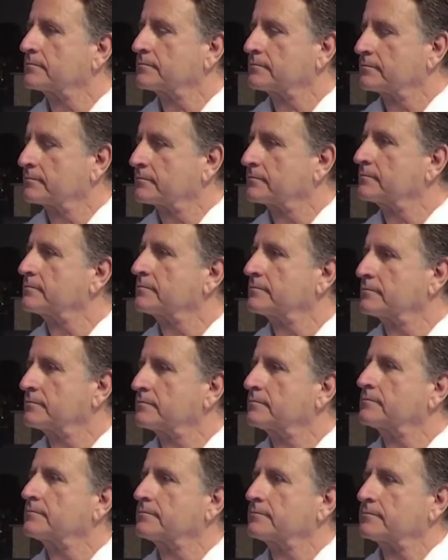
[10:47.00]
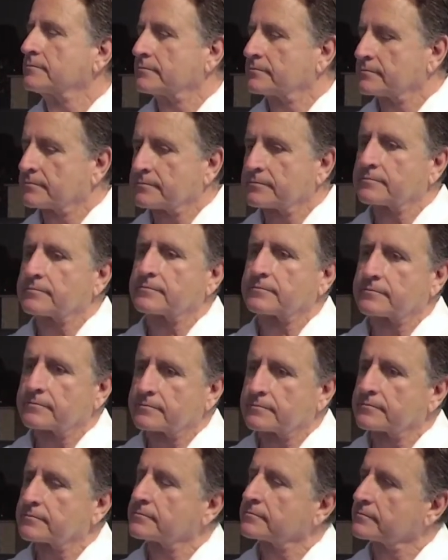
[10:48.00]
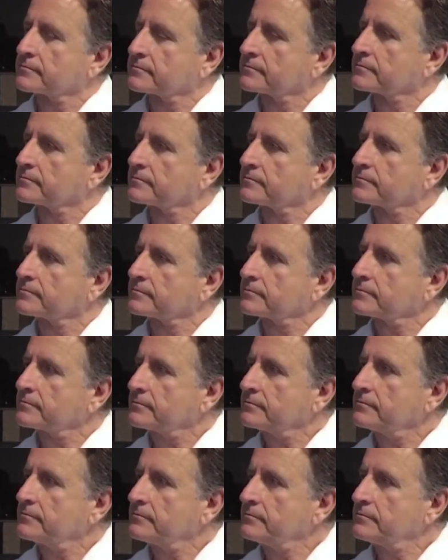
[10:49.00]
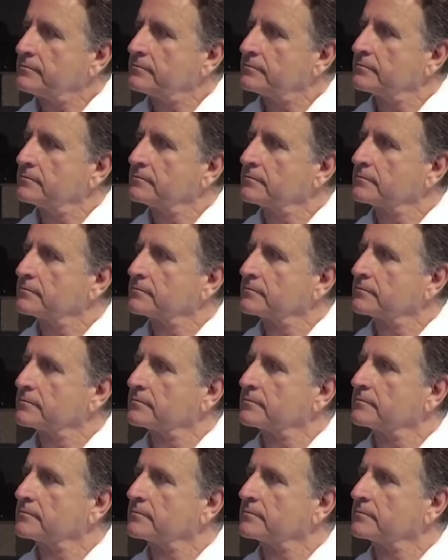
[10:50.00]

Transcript: No words are spoken by the person on screen.